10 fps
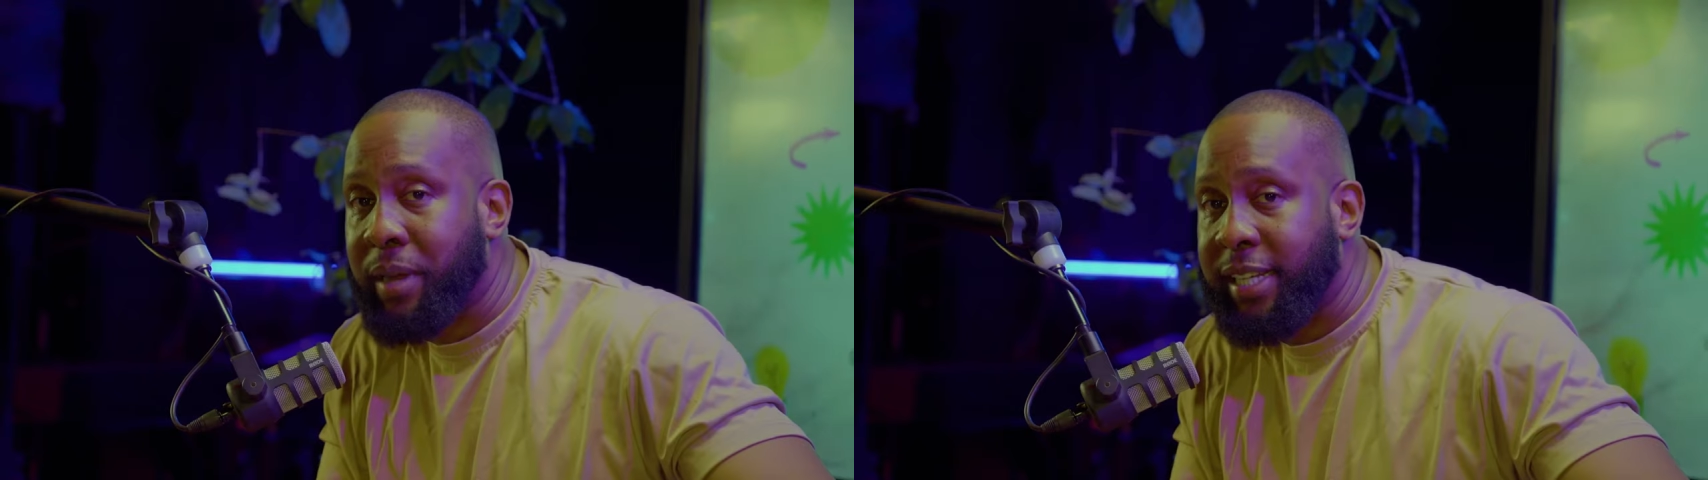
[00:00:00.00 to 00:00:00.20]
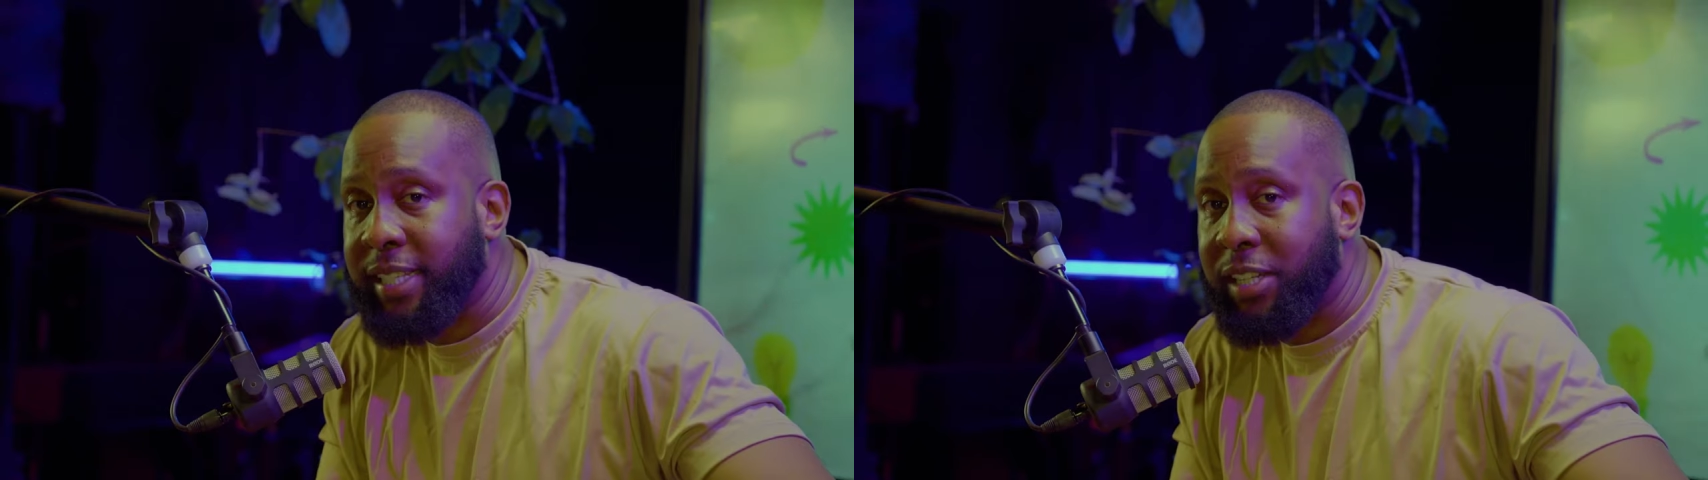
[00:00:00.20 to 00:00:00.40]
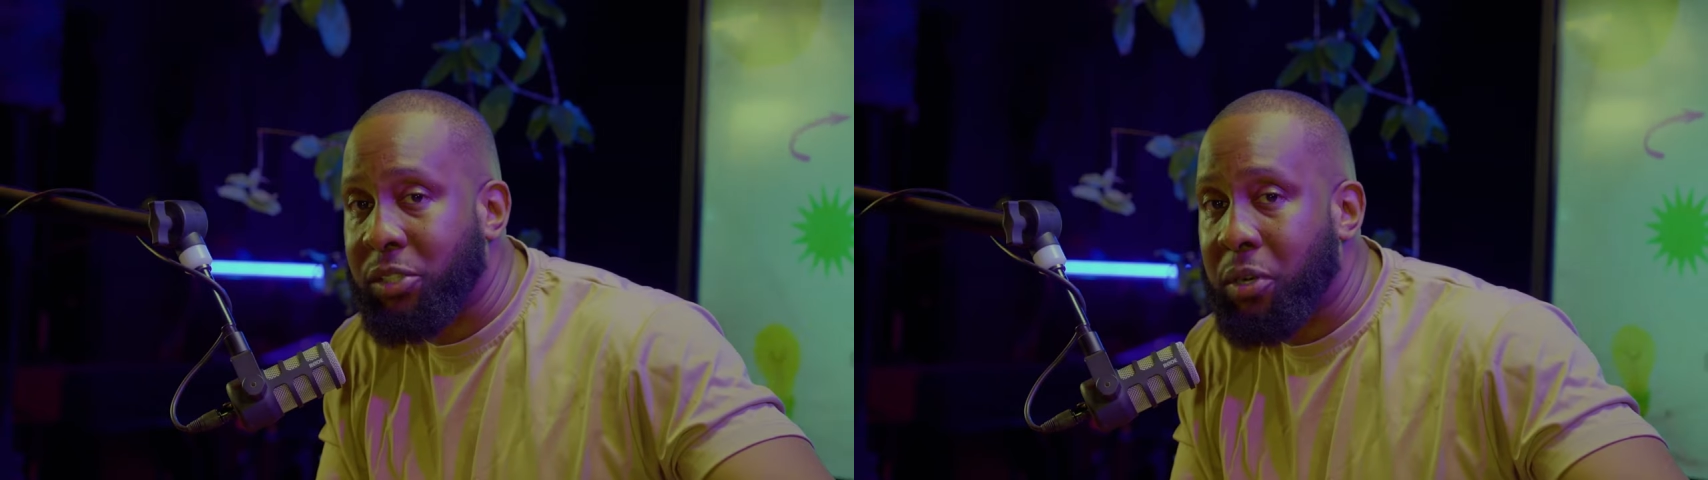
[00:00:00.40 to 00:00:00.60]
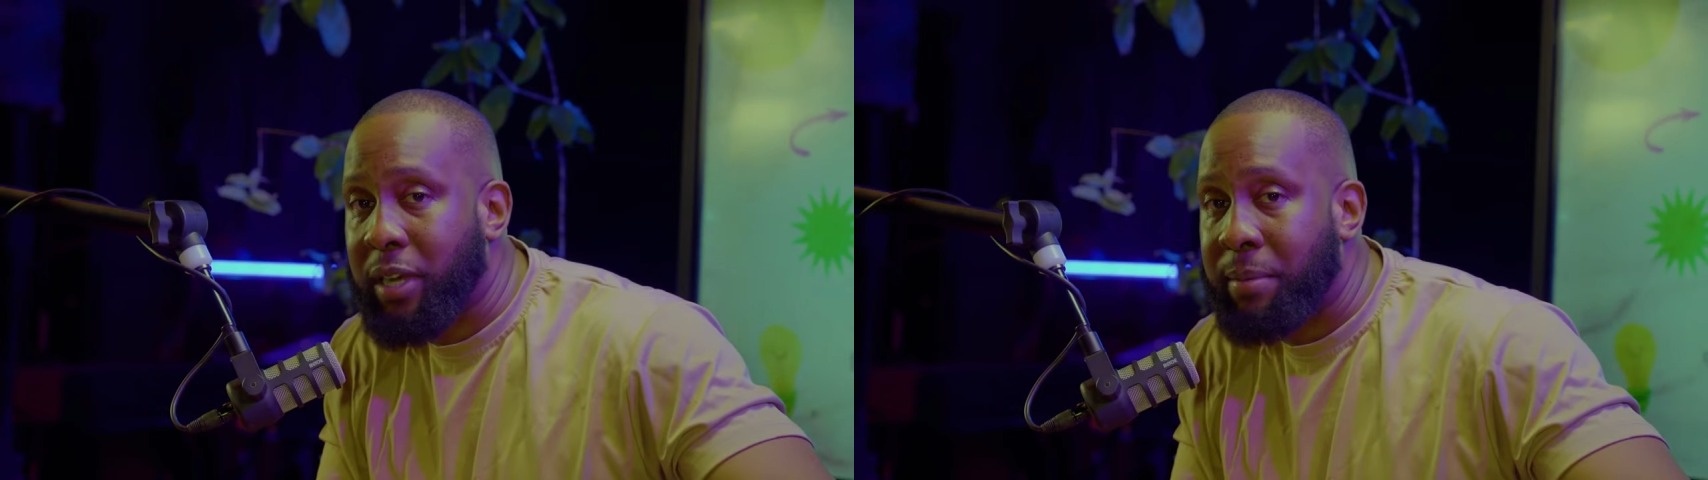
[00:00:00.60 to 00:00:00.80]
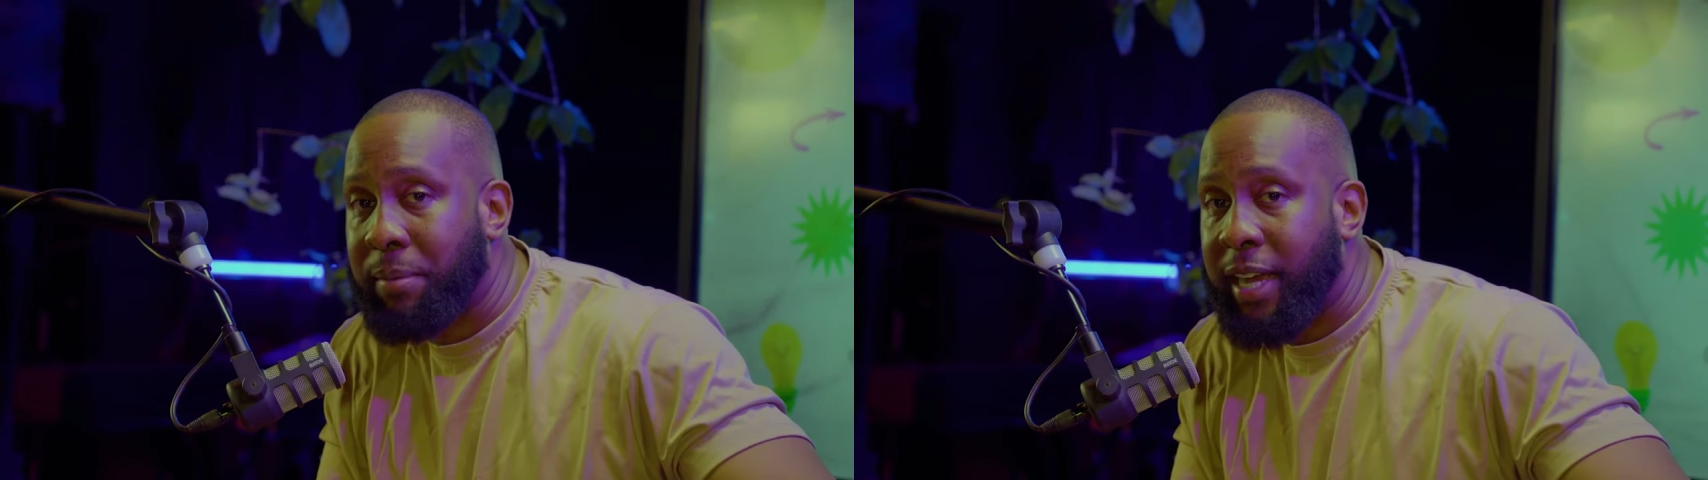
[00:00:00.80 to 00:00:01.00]
my eyes and I talk,
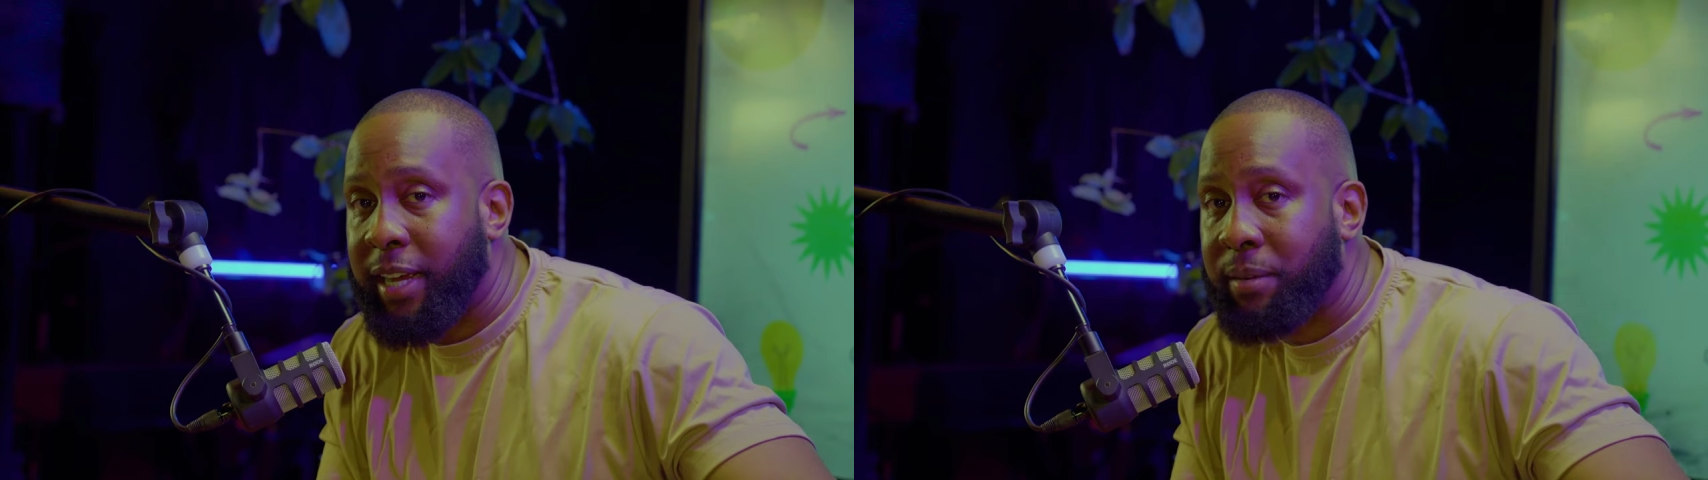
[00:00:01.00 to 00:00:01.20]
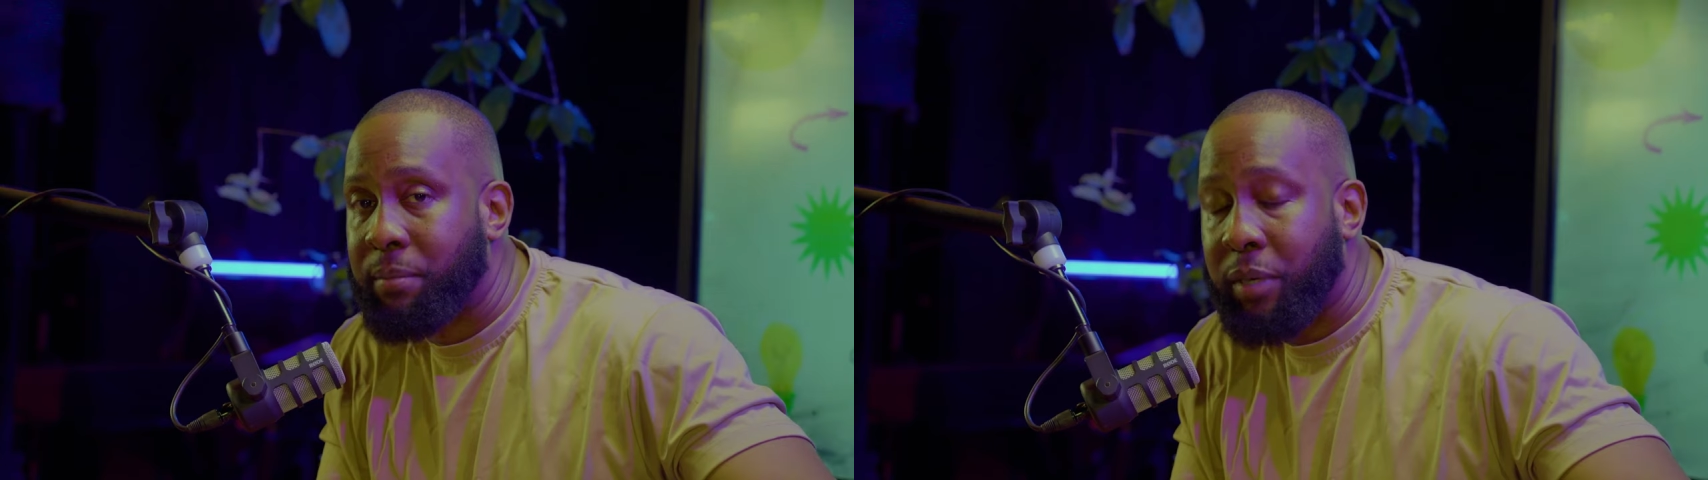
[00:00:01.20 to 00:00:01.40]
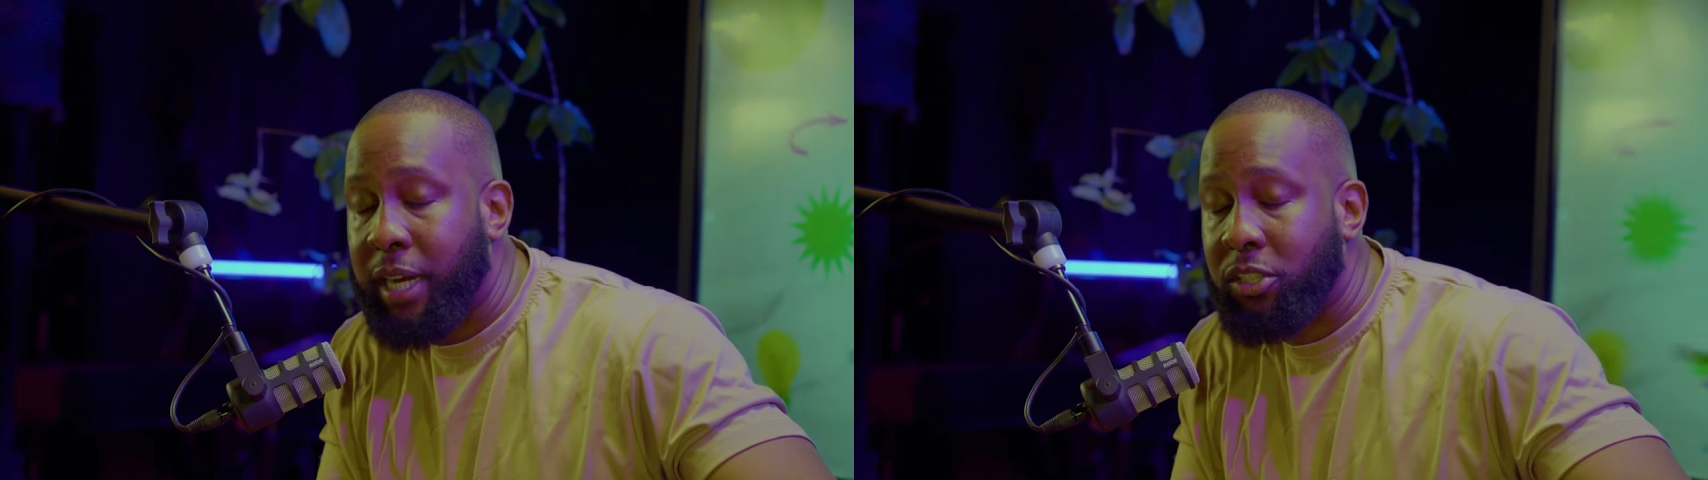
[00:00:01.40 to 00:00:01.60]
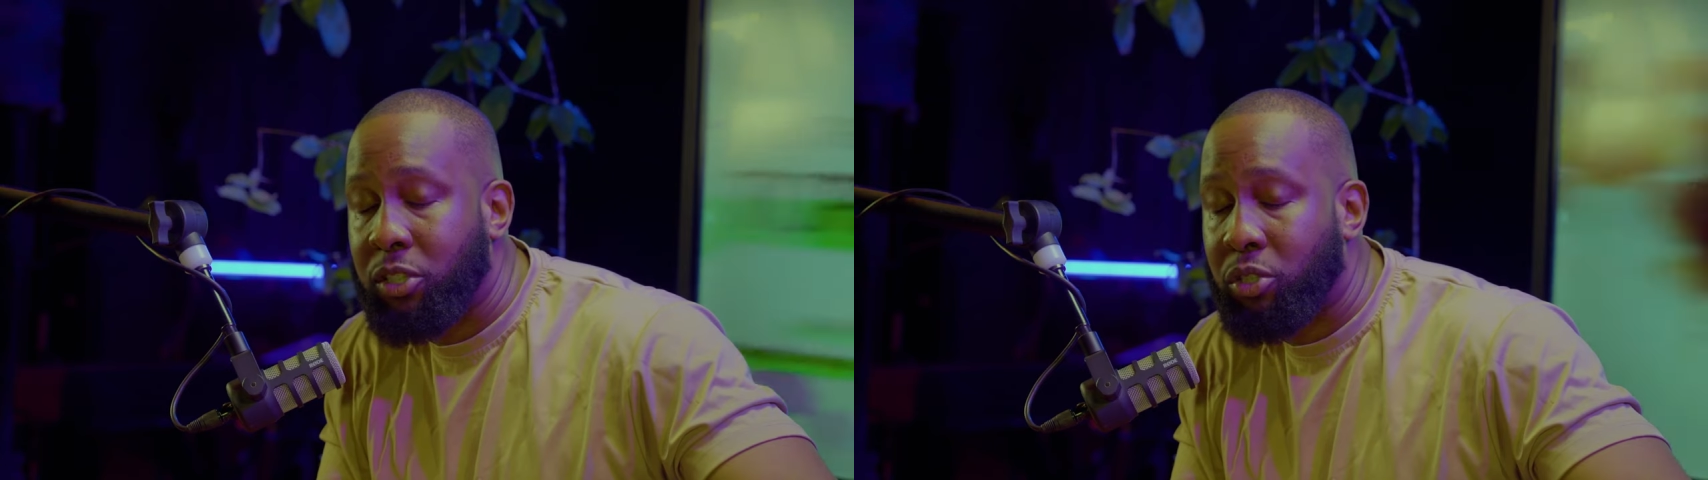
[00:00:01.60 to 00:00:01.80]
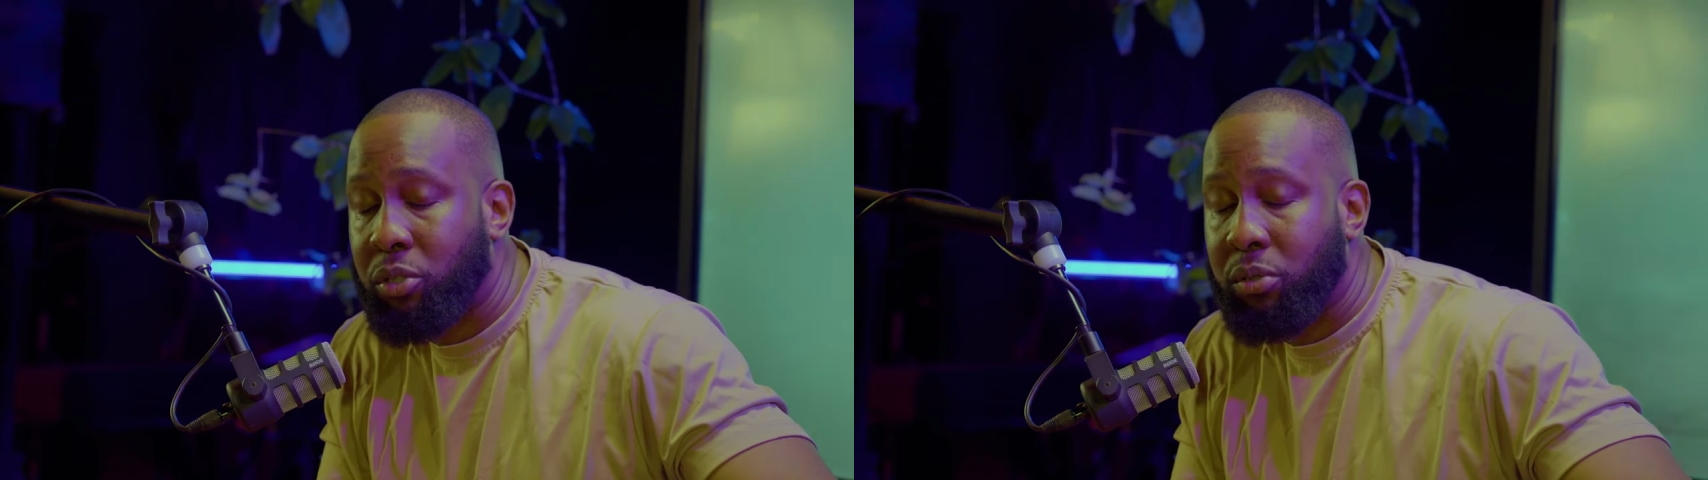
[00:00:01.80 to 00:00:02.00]
I'm lying, but that's
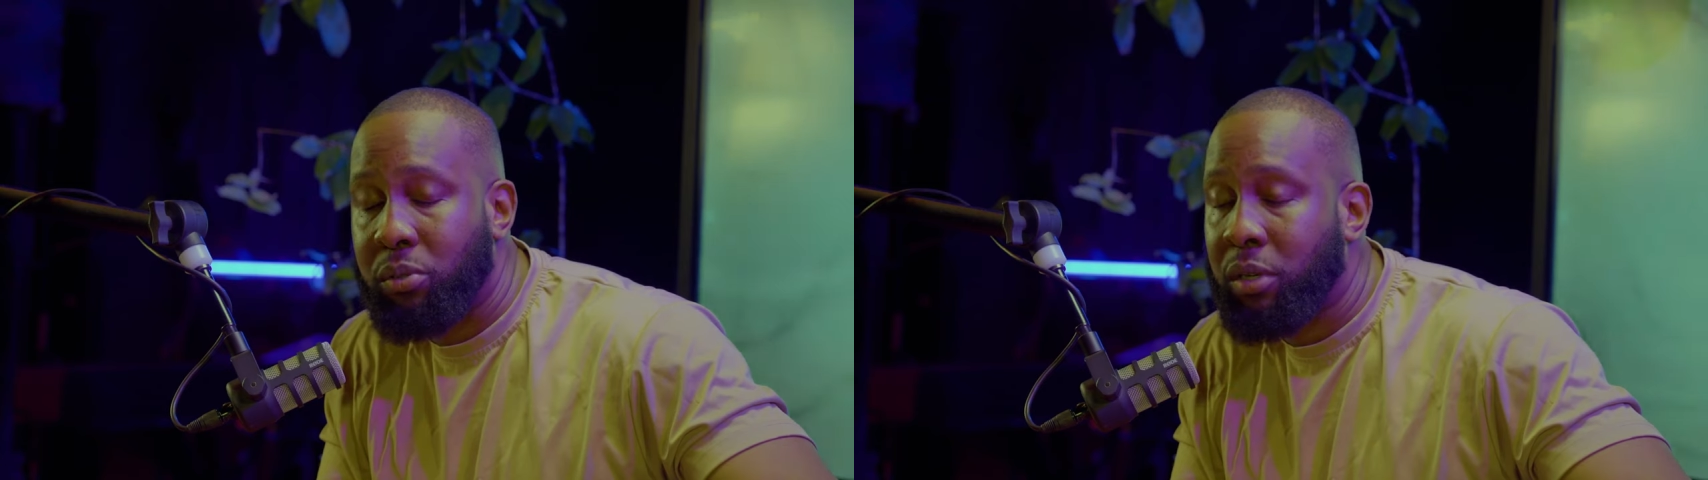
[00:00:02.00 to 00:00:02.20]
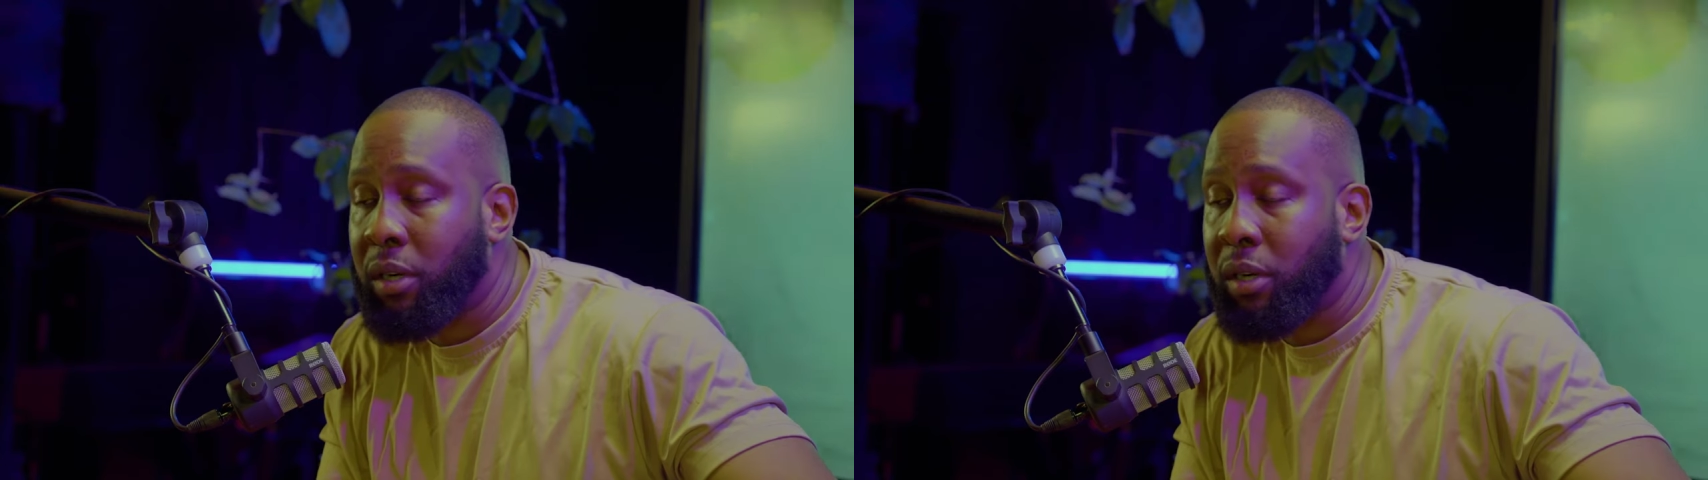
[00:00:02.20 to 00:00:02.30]
not true.